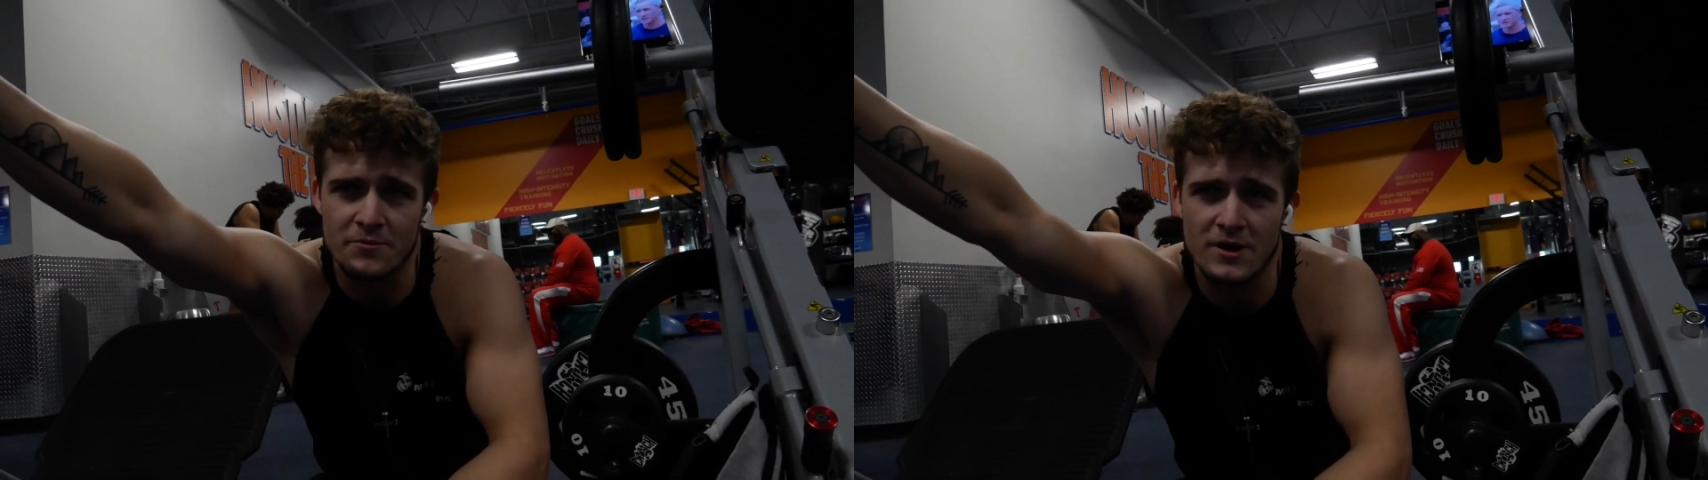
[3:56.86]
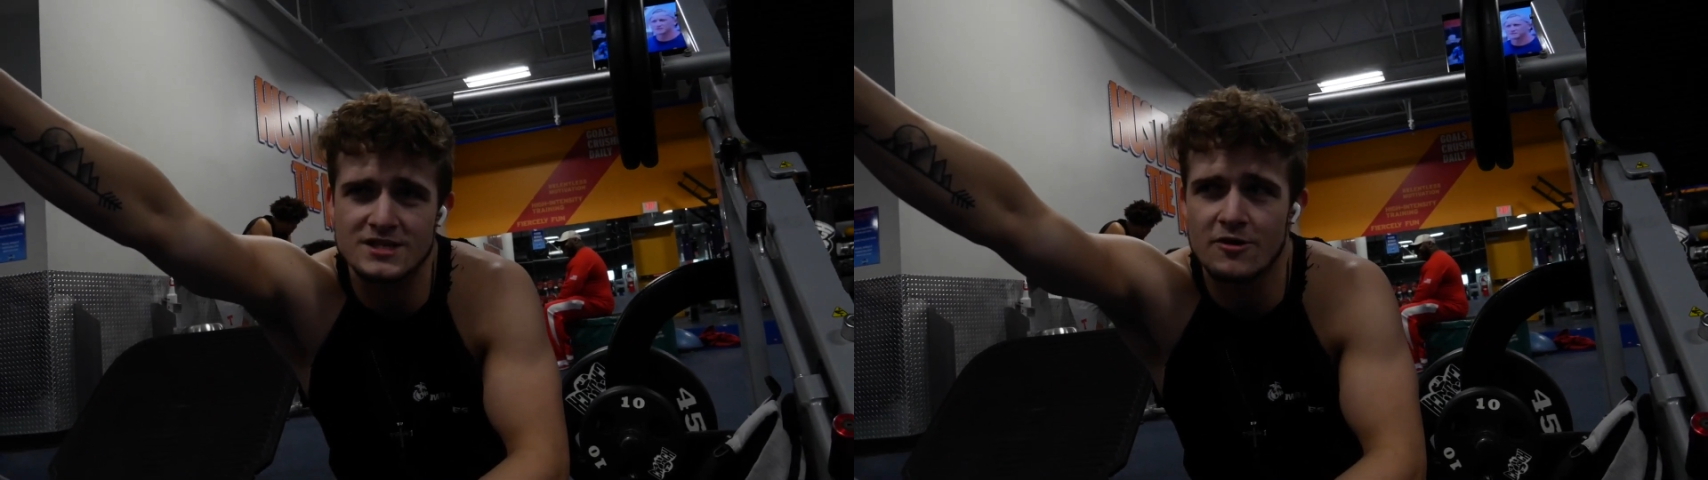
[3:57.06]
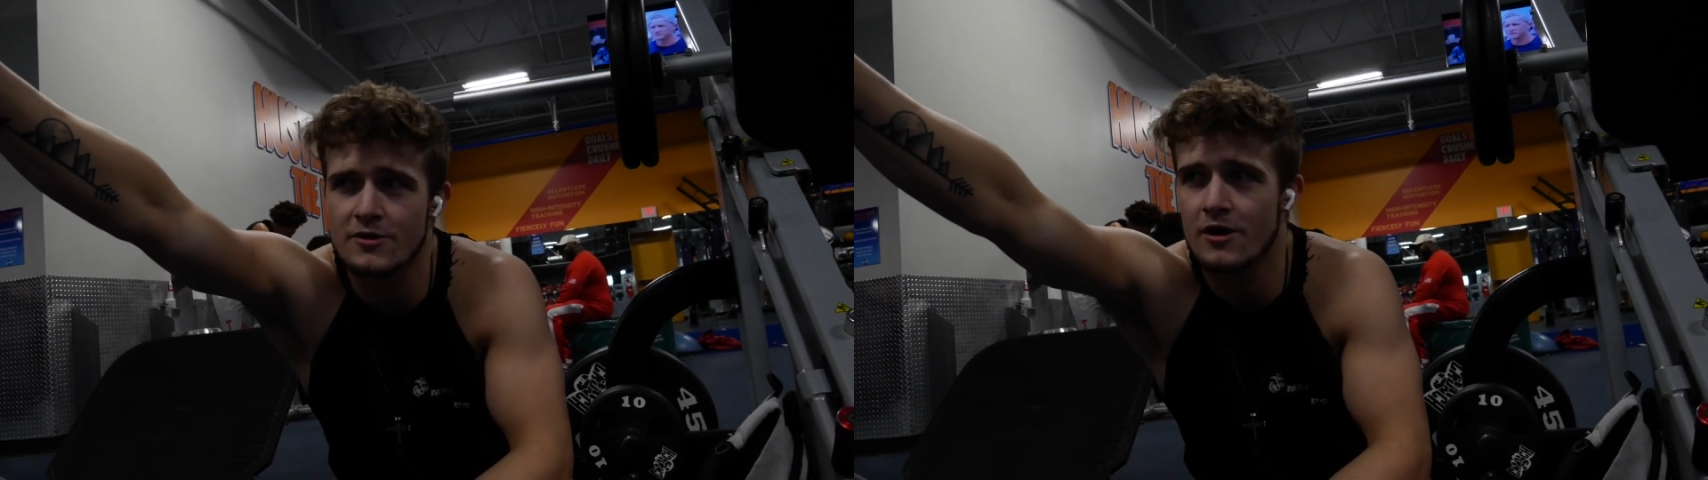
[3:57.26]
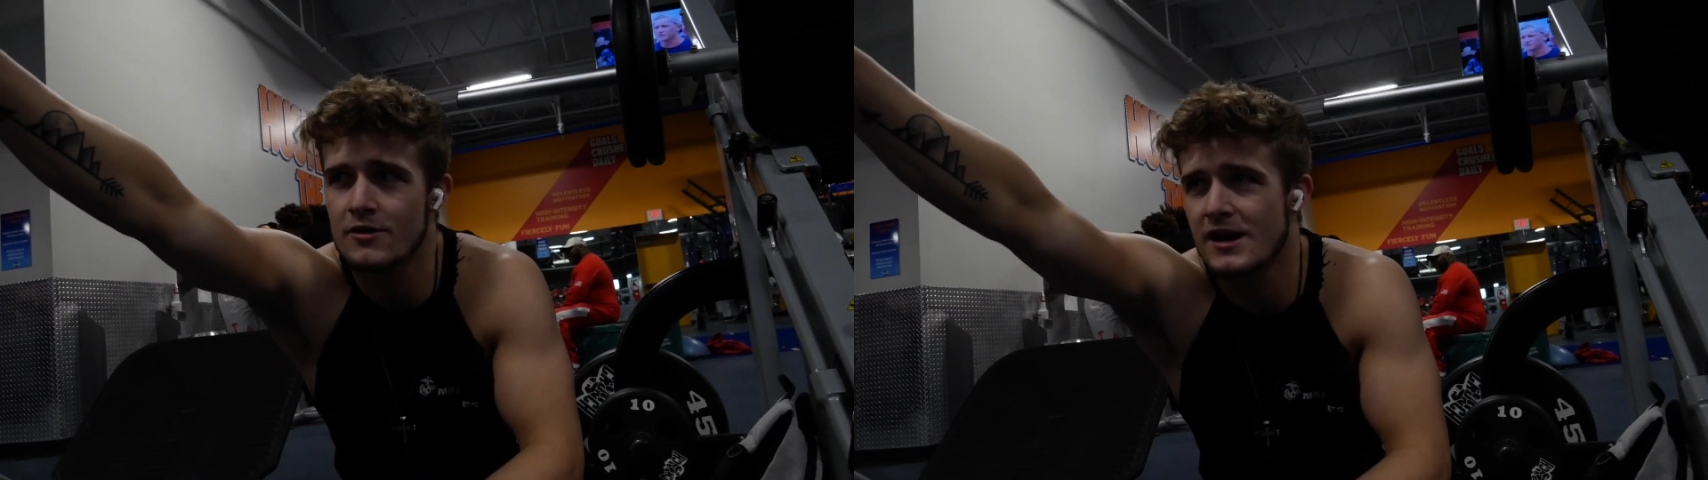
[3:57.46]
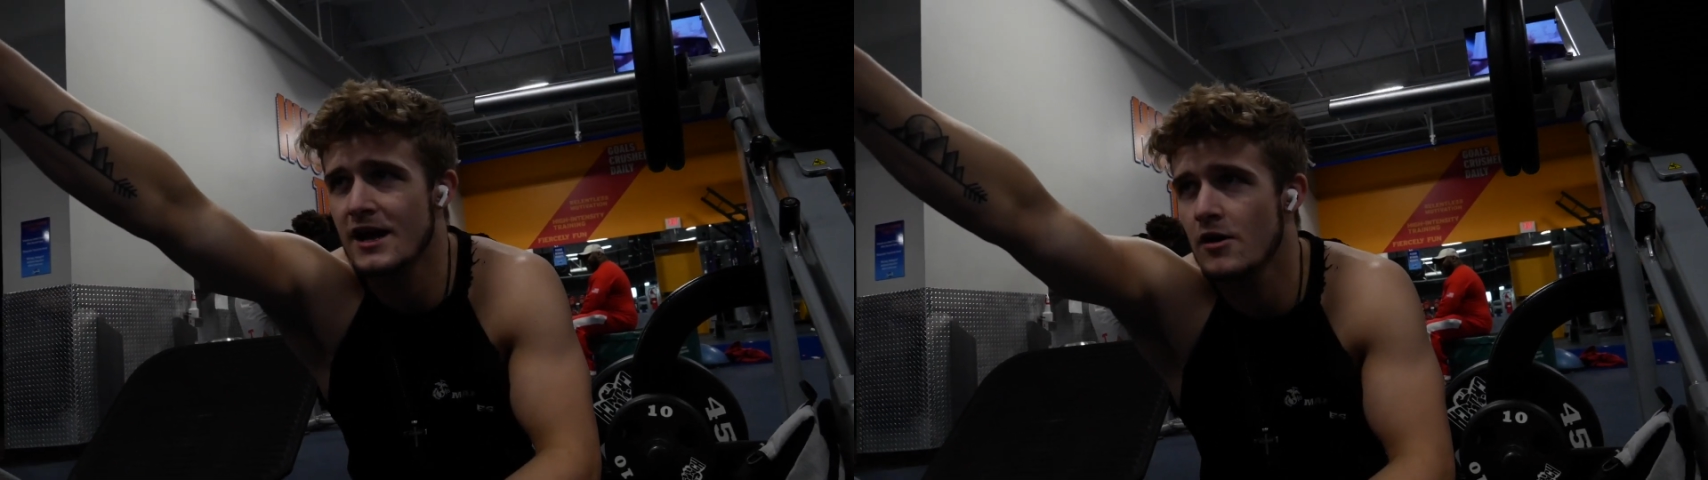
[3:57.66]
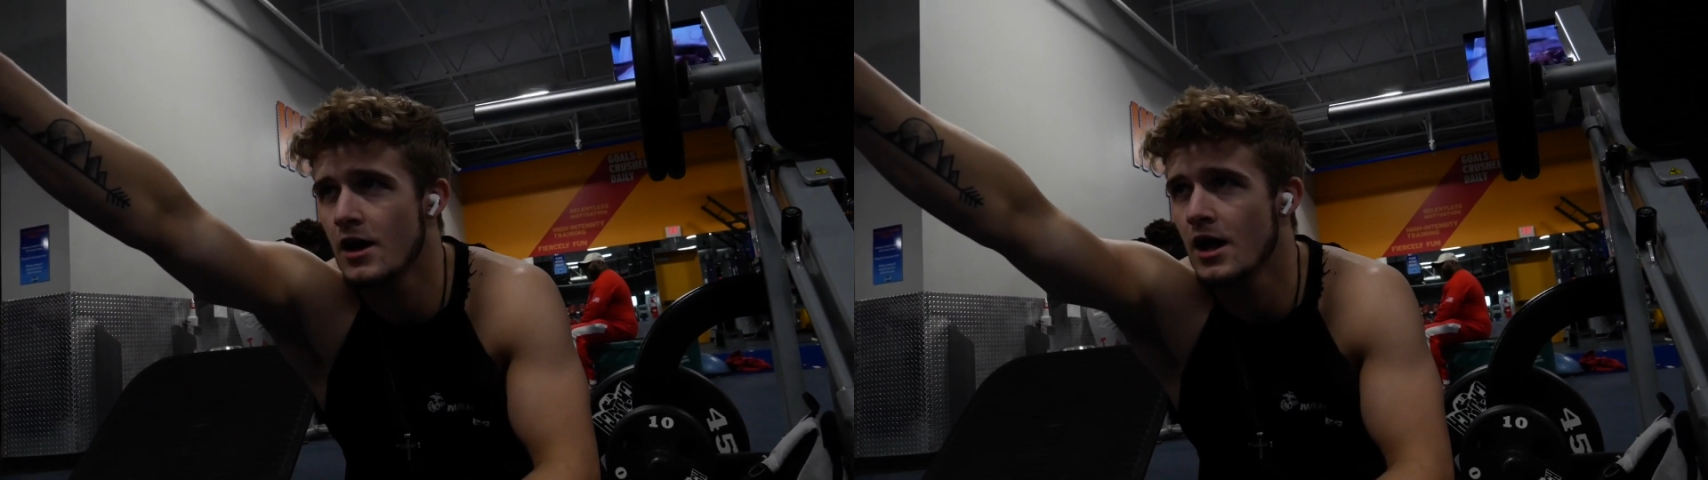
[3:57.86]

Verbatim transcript: press going on right now.